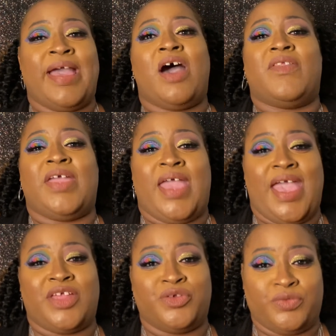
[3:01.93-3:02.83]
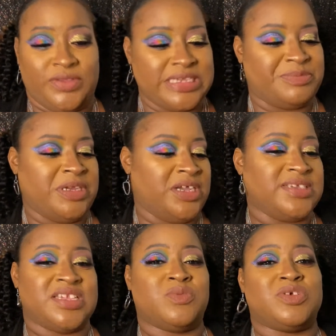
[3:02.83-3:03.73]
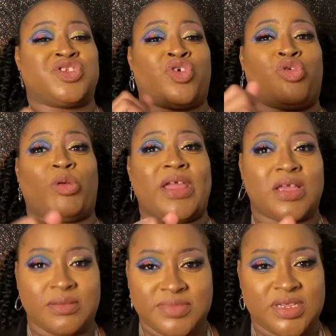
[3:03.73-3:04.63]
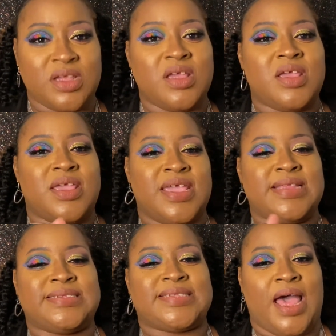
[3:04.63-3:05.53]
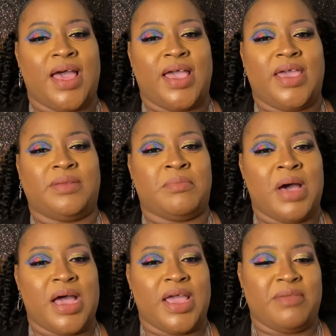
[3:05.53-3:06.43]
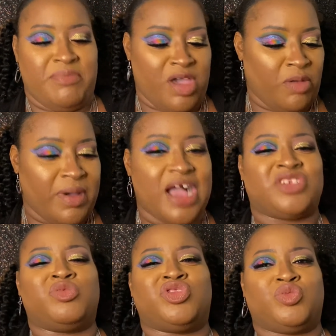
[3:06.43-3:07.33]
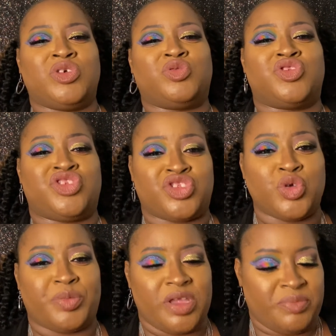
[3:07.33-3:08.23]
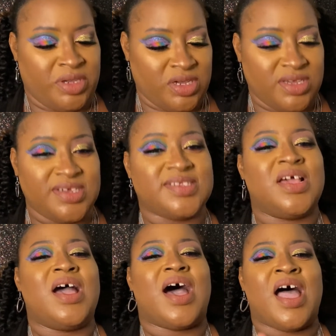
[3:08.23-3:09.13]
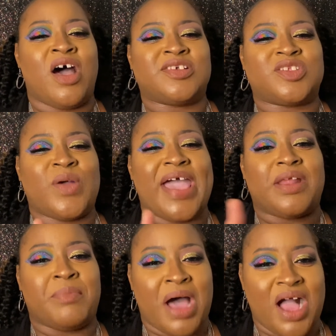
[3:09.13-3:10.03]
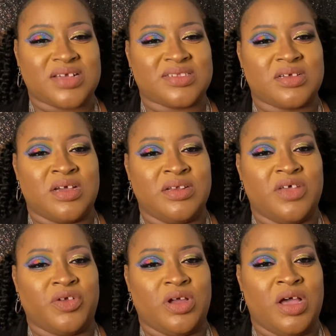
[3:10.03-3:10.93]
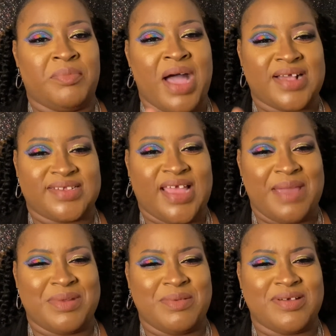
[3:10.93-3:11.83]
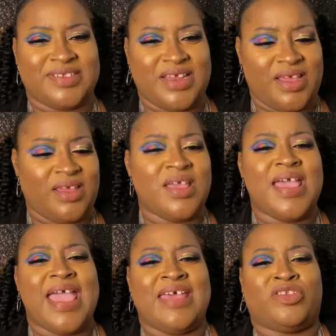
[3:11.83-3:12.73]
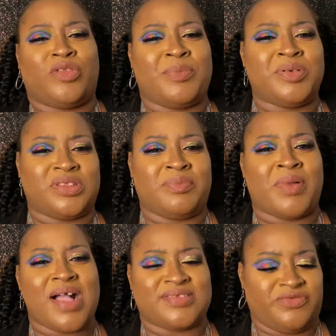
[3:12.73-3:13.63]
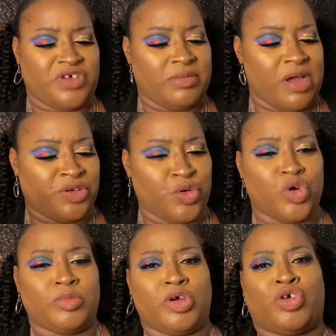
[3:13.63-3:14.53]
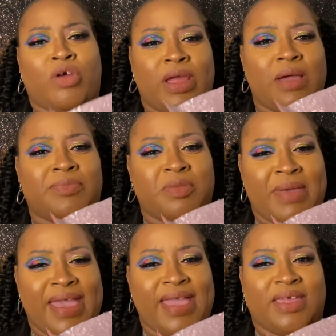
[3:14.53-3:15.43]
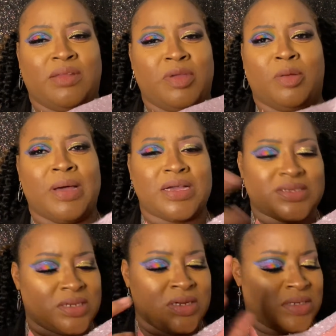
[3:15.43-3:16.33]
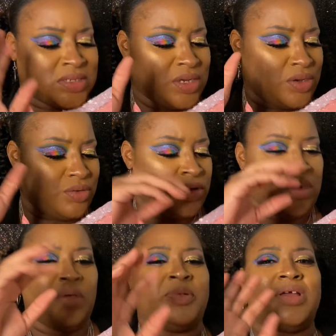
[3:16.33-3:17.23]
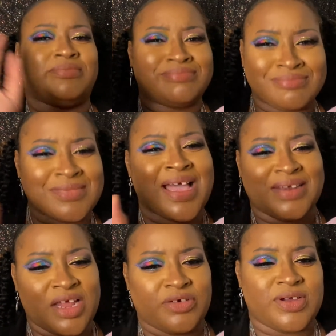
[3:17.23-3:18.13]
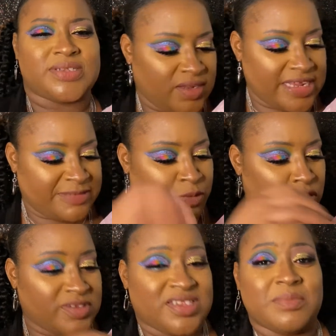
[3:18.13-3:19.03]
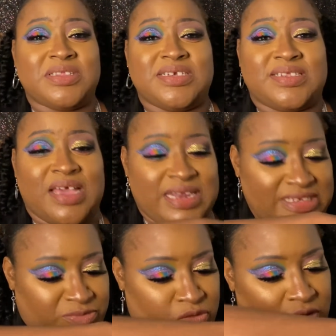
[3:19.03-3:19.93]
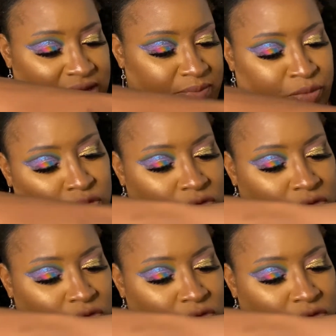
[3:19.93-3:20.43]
they handled this, because it was crammed inside my mailbox, which was stupid, because I also had another box that came in the mail today, and so they put the box in front of my door but crammed the bag in the mailbox. So, but I digress. Let's pull some of these. Let's go ahead and pull